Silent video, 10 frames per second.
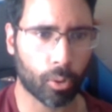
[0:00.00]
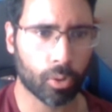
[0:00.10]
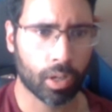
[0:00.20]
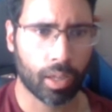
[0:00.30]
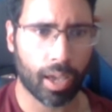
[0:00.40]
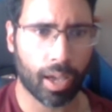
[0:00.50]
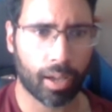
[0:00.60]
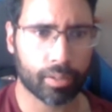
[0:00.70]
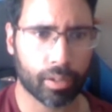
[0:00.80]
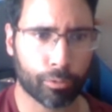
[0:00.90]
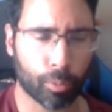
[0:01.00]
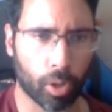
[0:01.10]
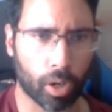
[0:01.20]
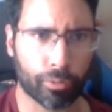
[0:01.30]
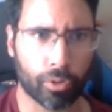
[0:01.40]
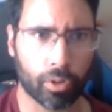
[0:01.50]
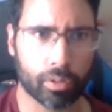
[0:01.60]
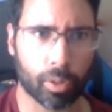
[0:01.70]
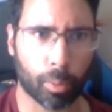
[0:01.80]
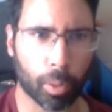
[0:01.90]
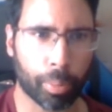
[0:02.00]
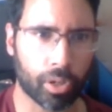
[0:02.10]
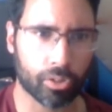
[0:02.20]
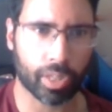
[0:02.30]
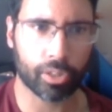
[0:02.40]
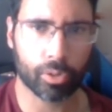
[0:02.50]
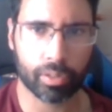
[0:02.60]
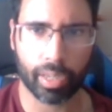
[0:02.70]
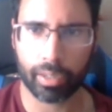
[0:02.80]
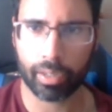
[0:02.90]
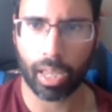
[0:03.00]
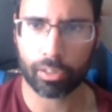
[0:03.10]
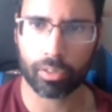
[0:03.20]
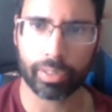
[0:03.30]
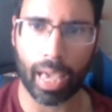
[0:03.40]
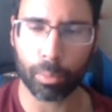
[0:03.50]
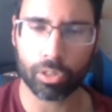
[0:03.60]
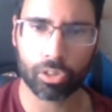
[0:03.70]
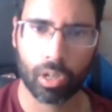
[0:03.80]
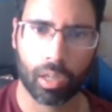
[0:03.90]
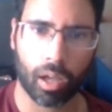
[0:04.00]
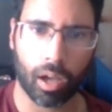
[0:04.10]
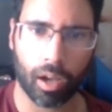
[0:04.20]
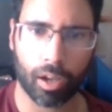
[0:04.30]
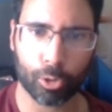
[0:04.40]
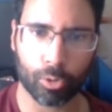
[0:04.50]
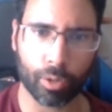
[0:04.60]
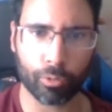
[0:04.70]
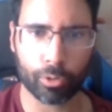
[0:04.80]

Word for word: now. And uh, from what I've heard, is some of the pills that you can take can actually damage uh, your